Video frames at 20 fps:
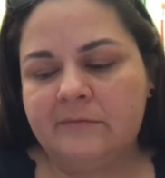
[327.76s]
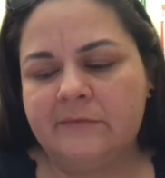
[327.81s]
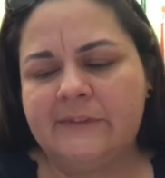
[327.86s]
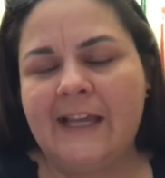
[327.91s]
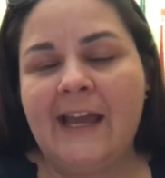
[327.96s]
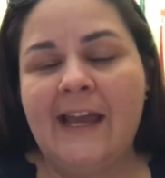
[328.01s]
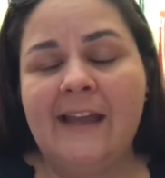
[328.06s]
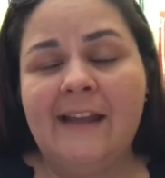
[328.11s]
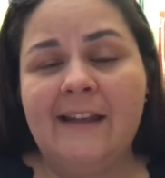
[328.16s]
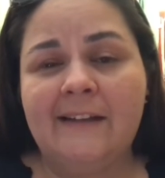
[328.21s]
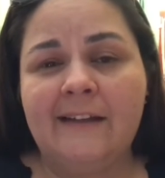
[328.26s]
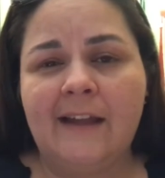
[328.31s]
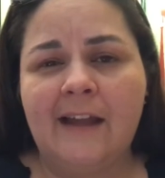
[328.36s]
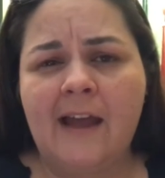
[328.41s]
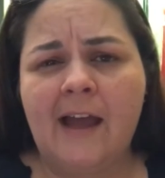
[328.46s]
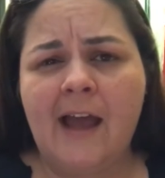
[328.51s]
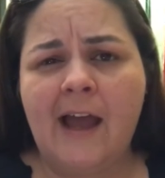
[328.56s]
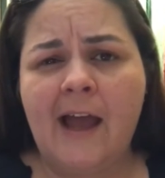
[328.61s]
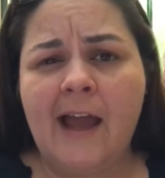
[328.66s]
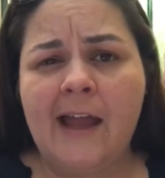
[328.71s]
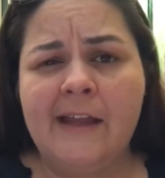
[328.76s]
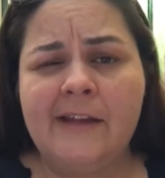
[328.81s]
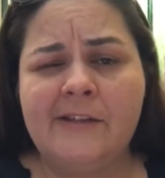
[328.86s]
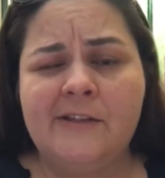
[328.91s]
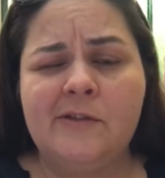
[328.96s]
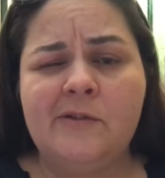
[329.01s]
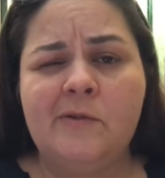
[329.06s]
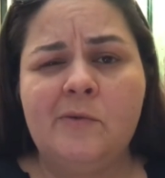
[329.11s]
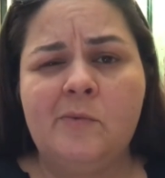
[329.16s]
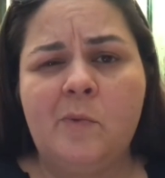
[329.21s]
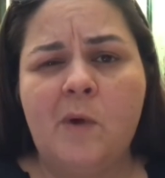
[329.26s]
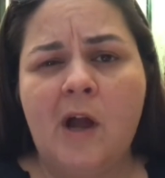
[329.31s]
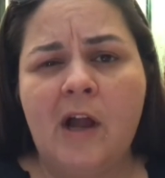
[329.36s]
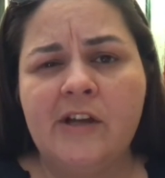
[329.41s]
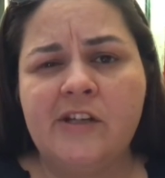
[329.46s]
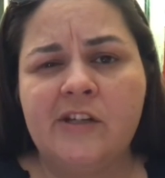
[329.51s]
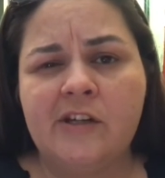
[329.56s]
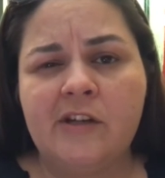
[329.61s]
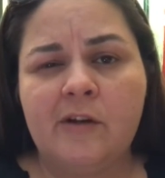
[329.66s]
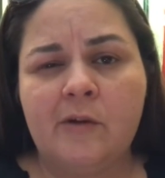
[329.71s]
that I do
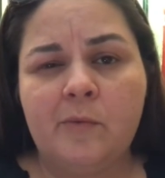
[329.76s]
watch on